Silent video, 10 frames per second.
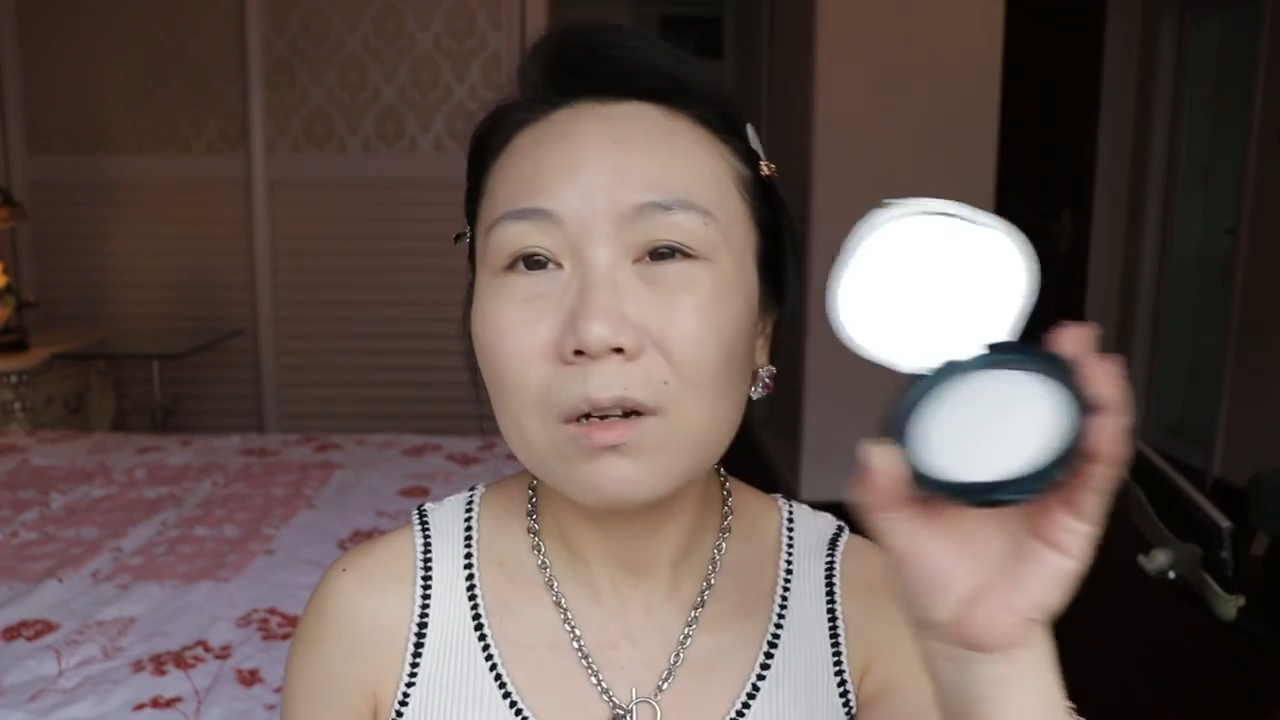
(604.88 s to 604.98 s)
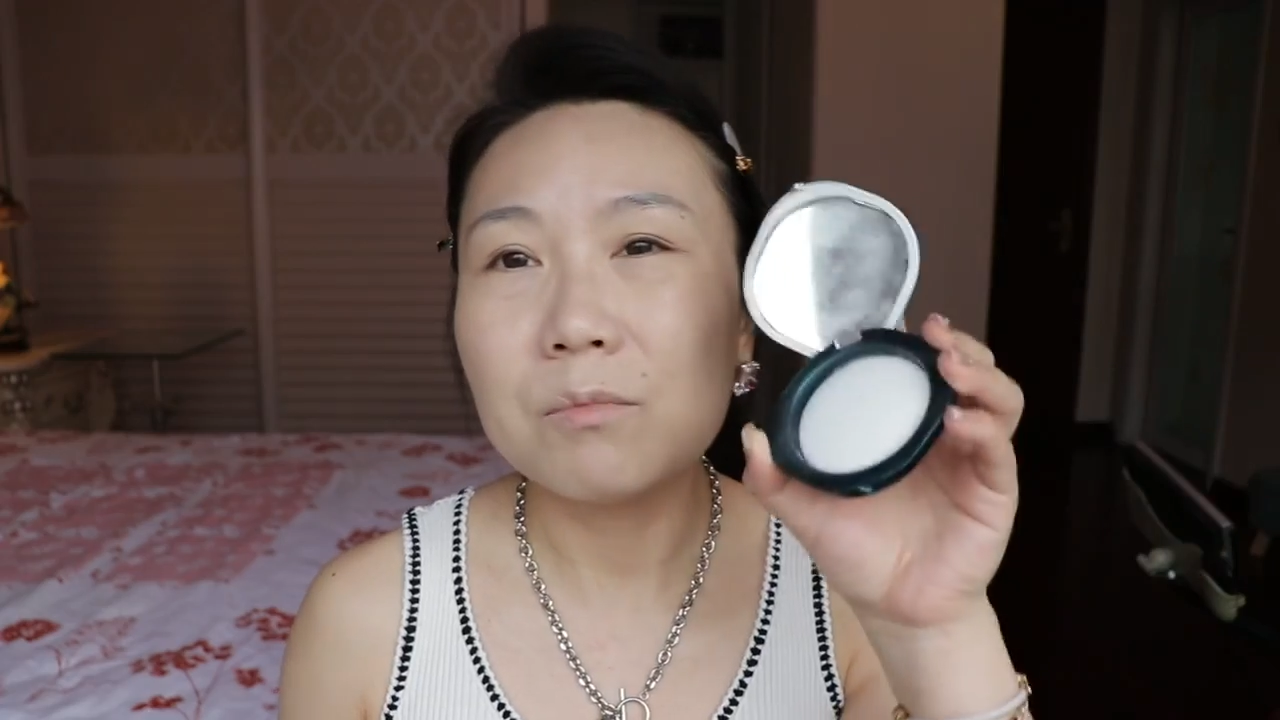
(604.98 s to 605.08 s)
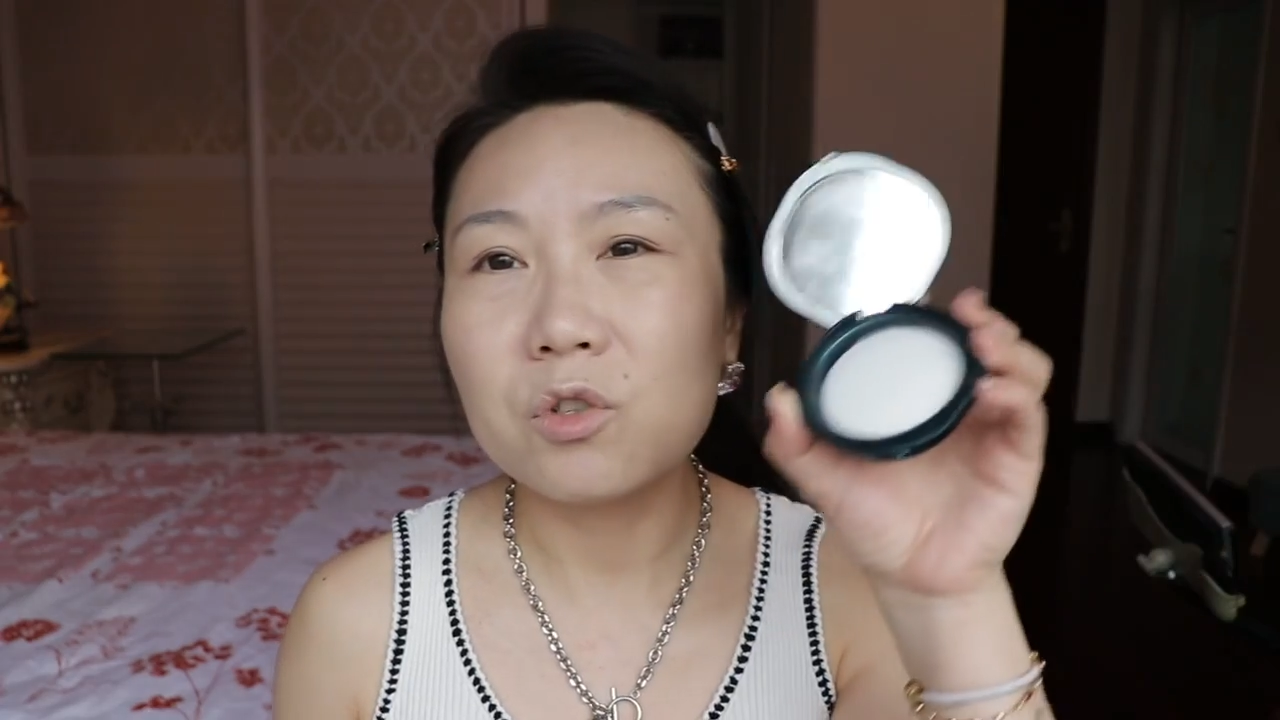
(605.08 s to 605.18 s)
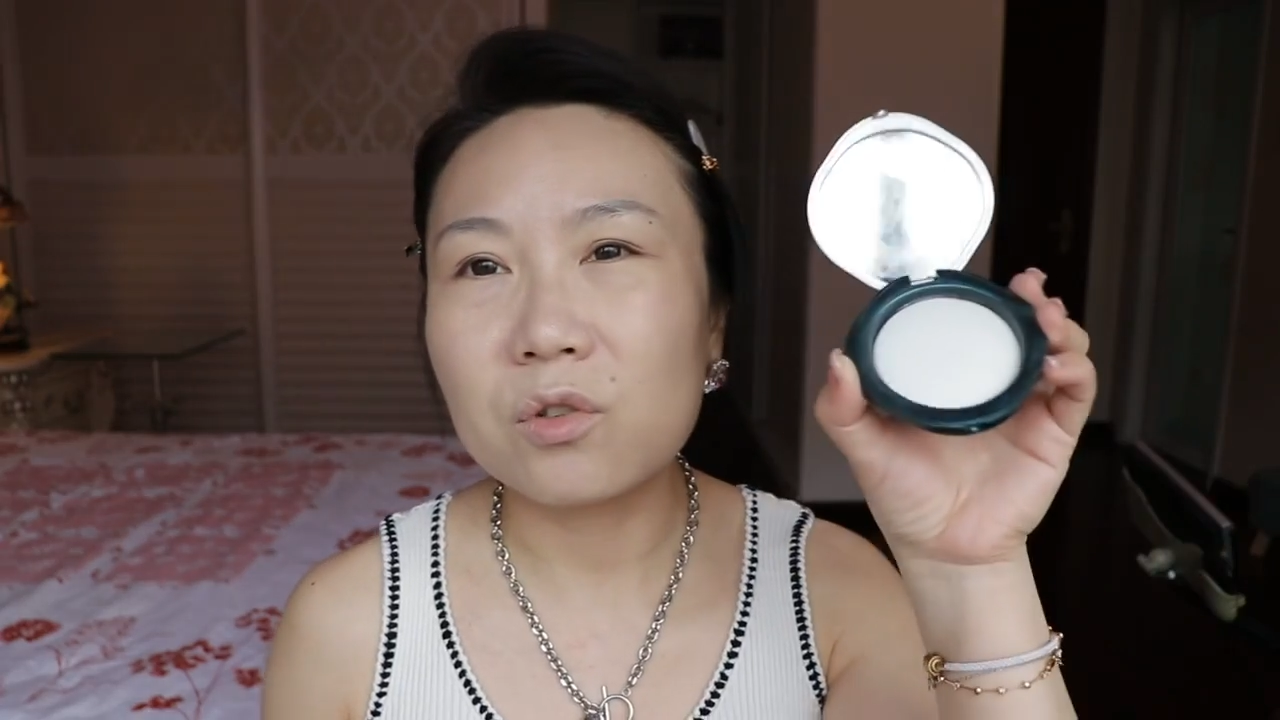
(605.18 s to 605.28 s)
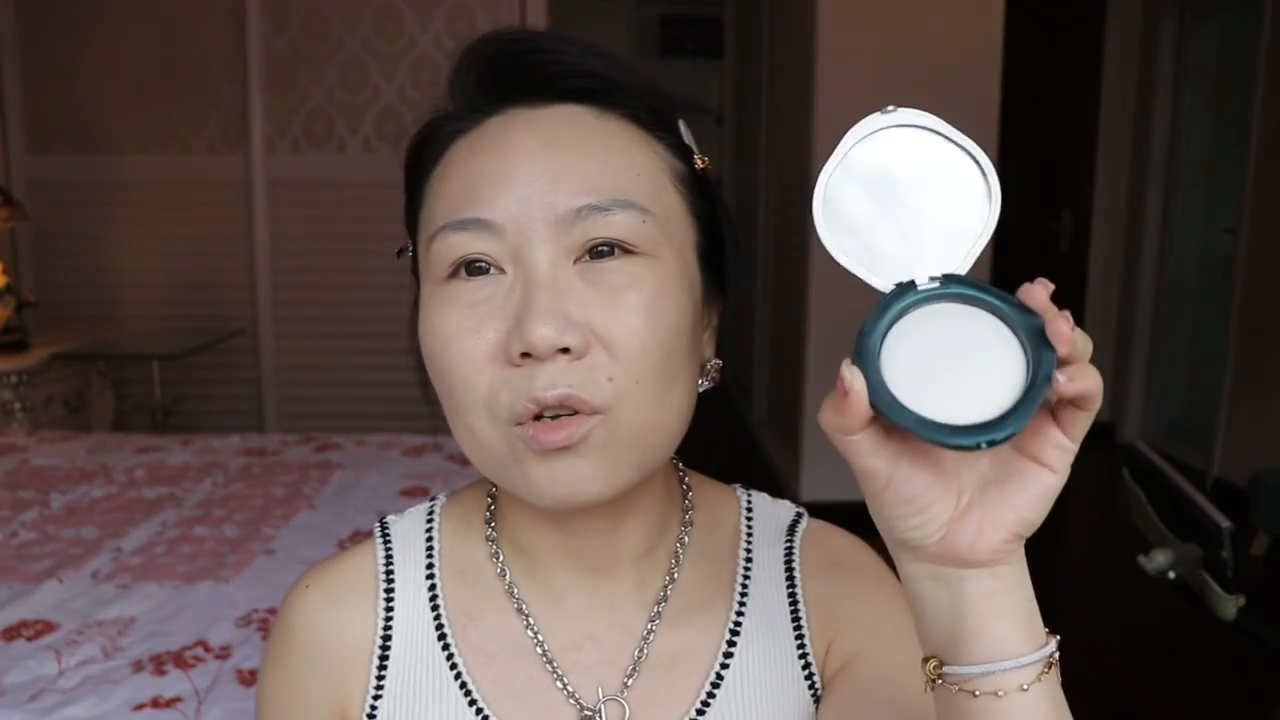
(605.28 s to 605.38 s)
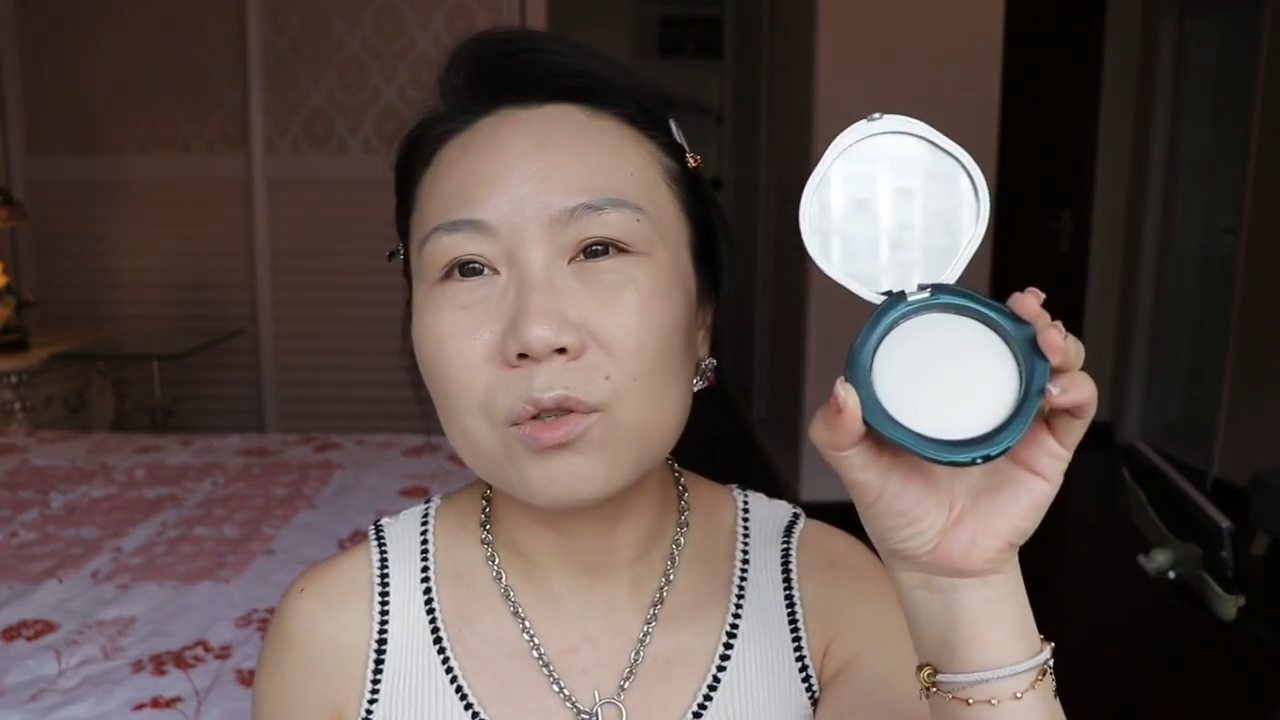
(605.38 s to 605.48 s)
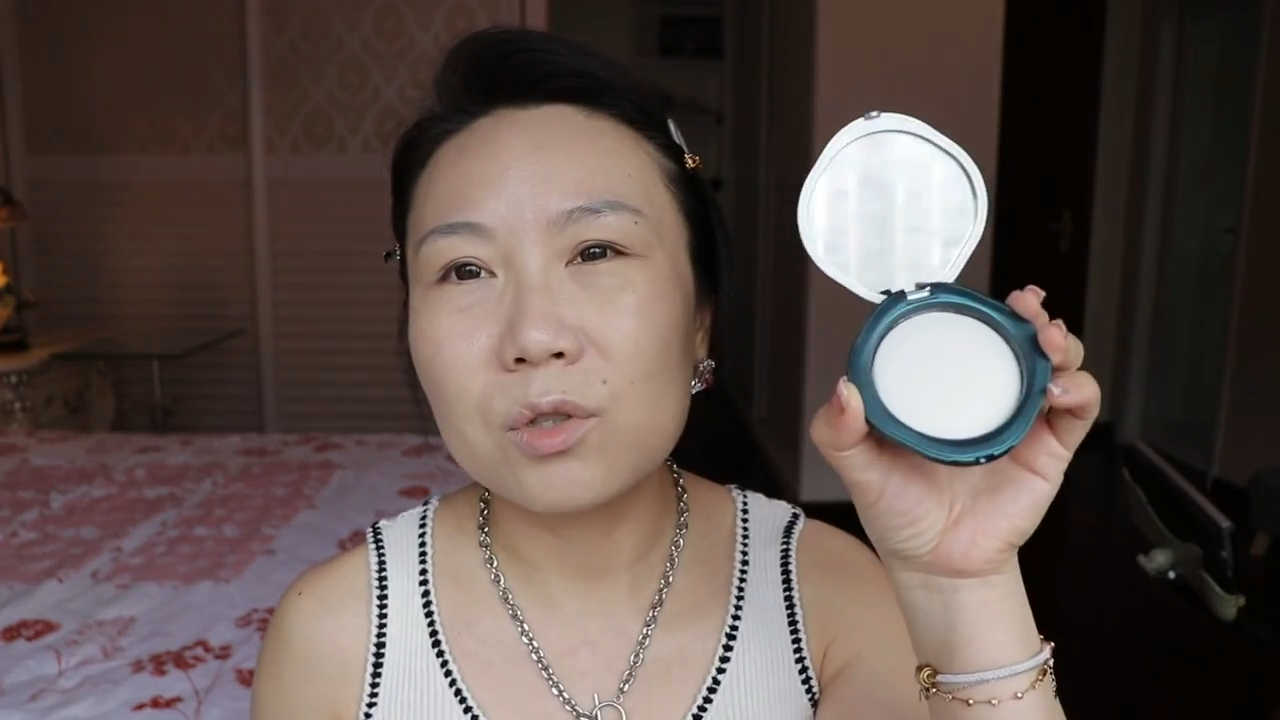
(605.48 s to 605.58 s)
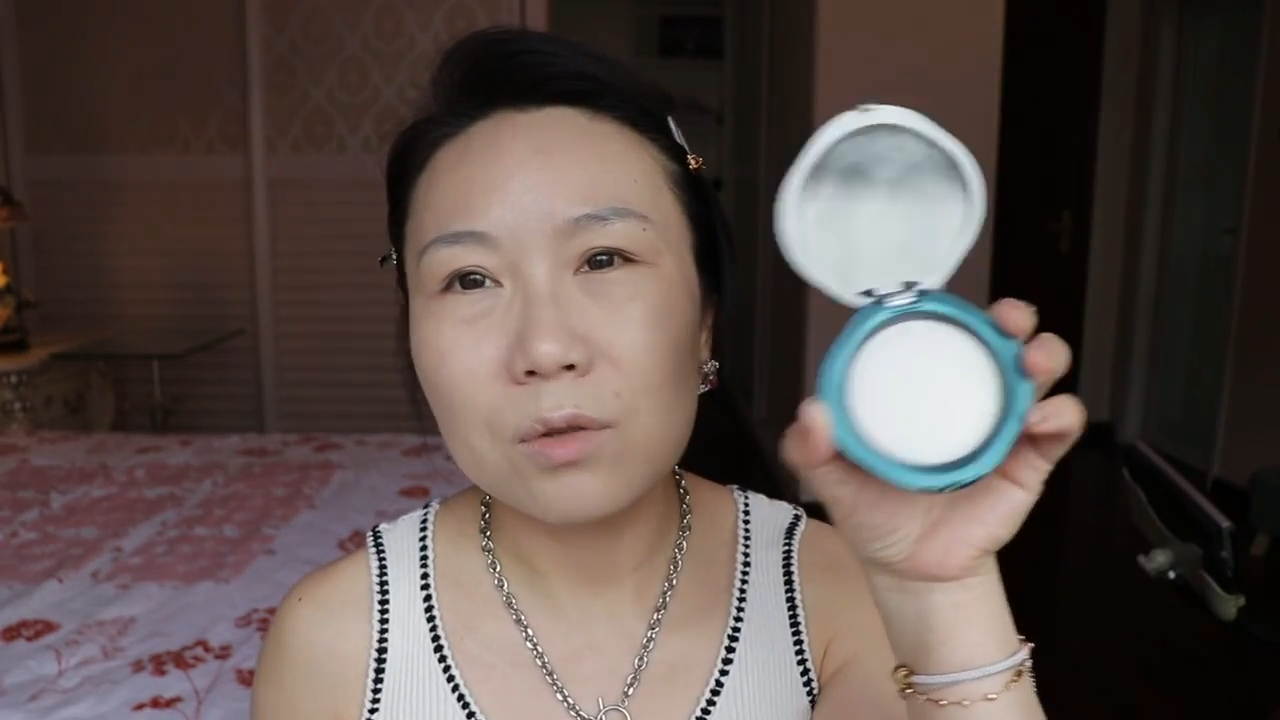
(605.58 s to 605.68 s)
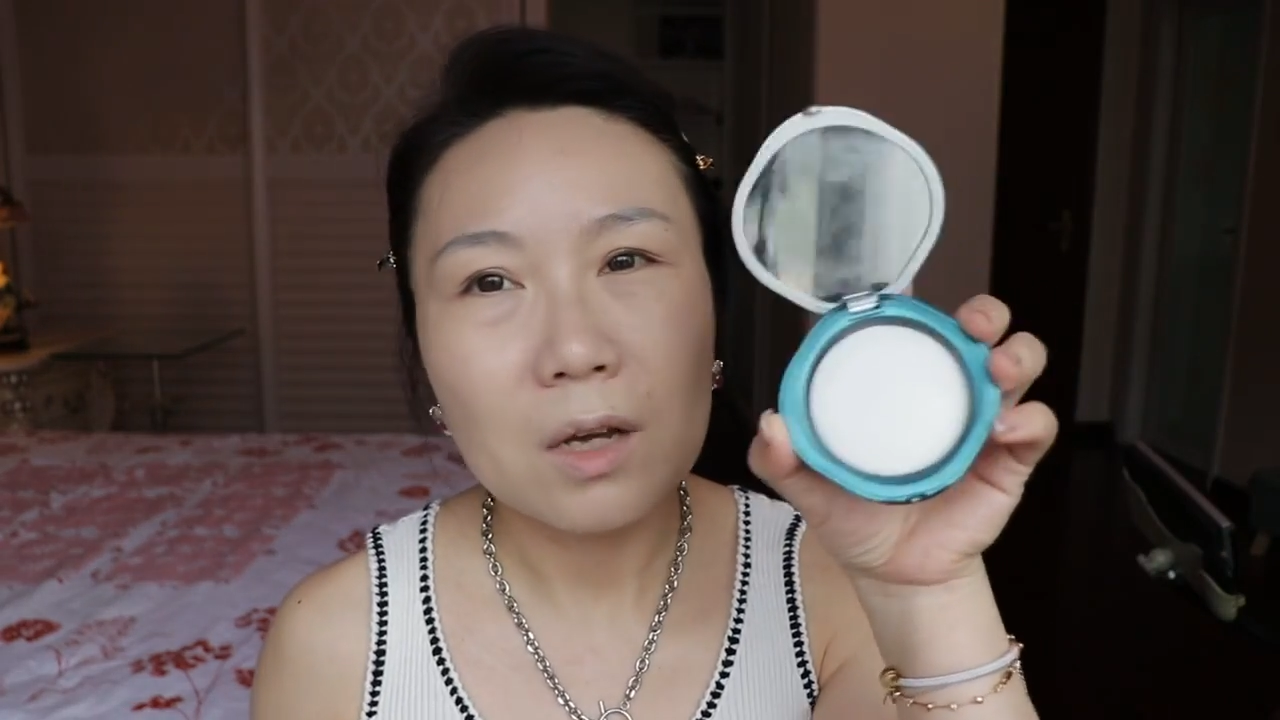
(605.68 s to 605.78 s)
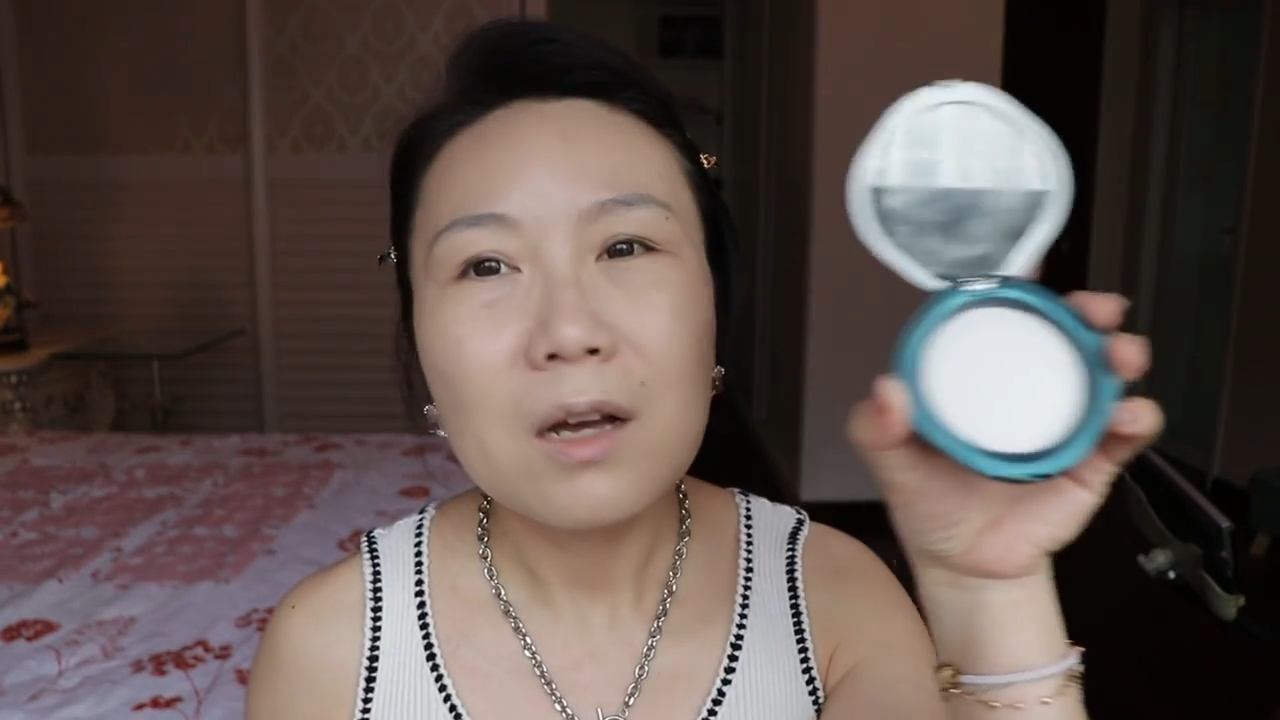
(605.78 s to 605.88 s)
I'm just going to